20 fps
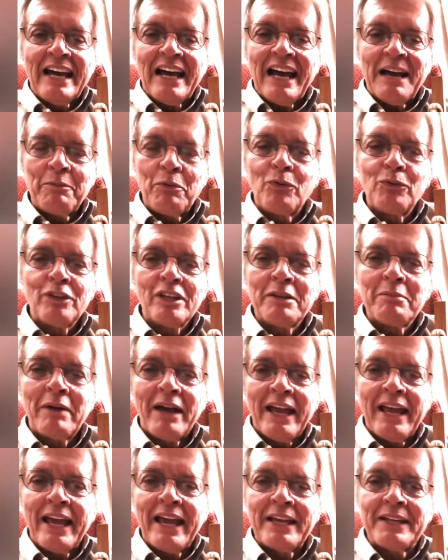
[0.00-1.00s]
I'm holding in
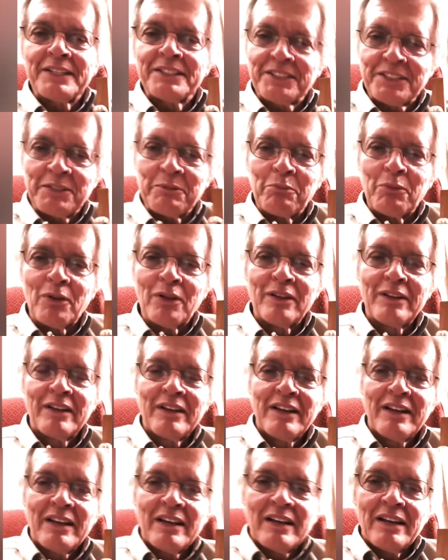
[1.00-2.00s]
my hand a symbol
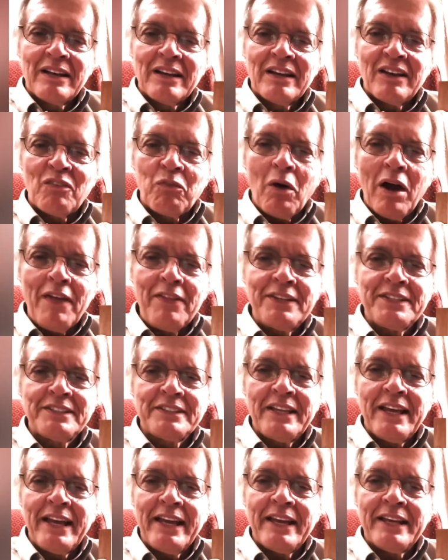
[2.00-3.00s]
of why this
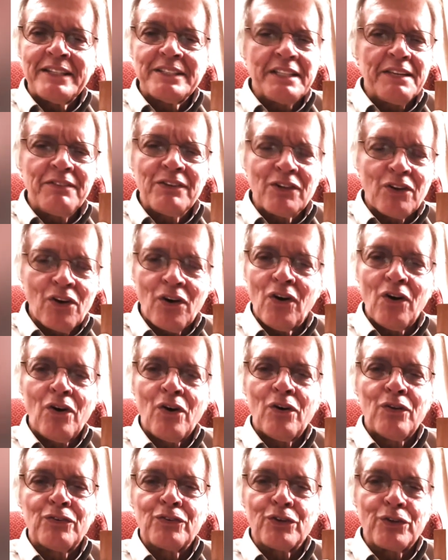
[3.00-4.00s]
day is even
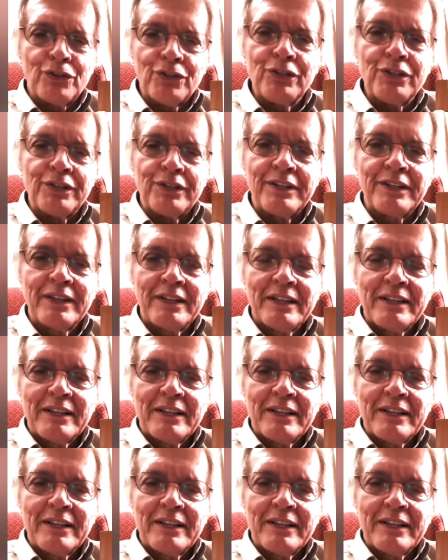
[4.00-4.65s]
called good,